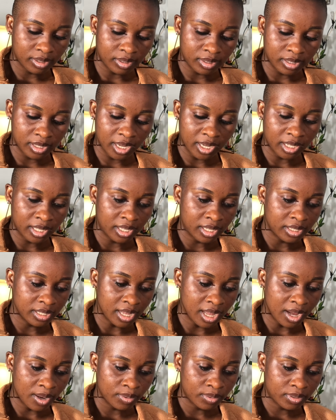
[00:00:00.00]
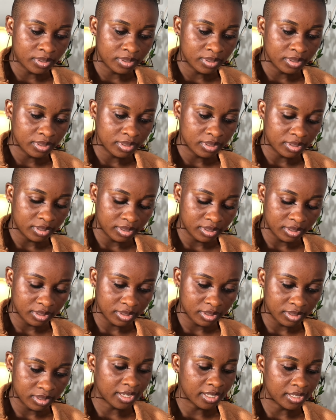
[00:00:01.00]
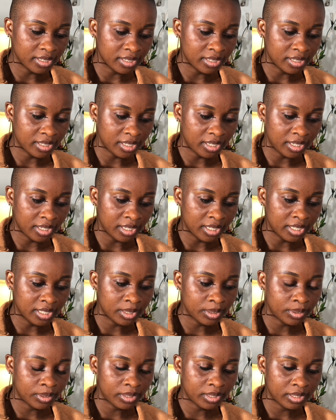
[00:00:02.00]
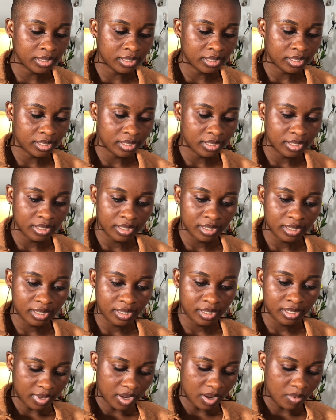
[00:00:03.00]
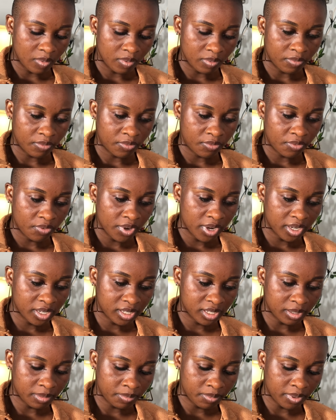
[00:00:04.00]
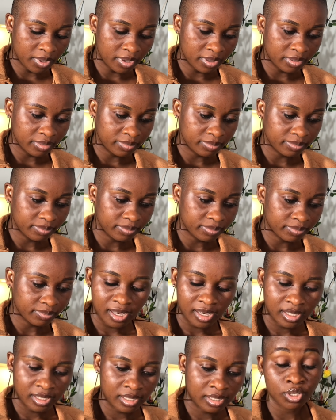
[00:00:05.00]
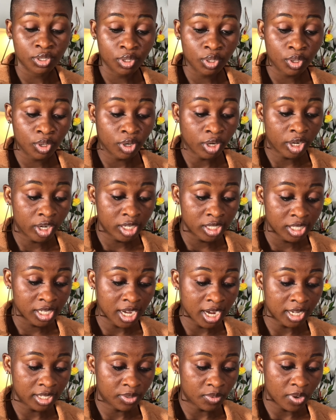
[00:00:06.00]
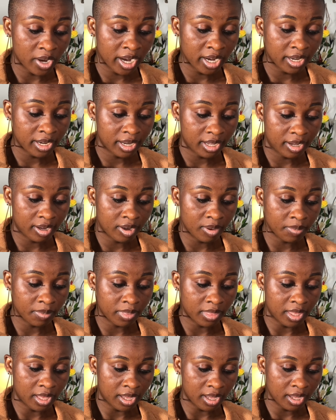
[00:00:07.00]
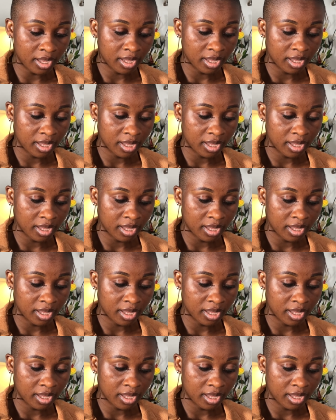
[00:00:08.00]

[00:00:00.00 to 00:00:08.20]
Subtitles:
take this out and include our free shipping and store contact right up there.